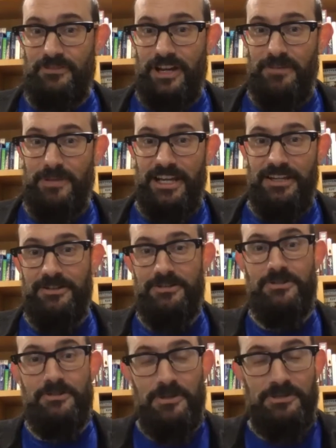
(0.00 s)
may
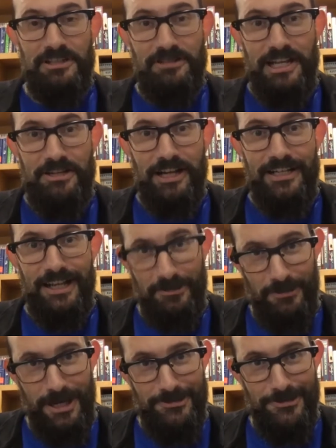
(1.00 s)
quote the late great Kenny
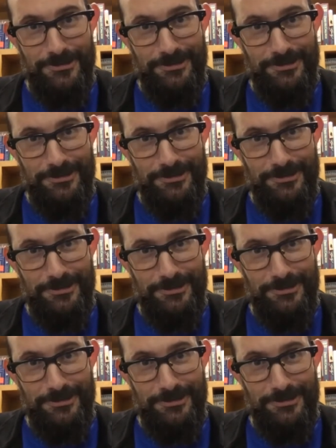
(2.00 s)
Rogers,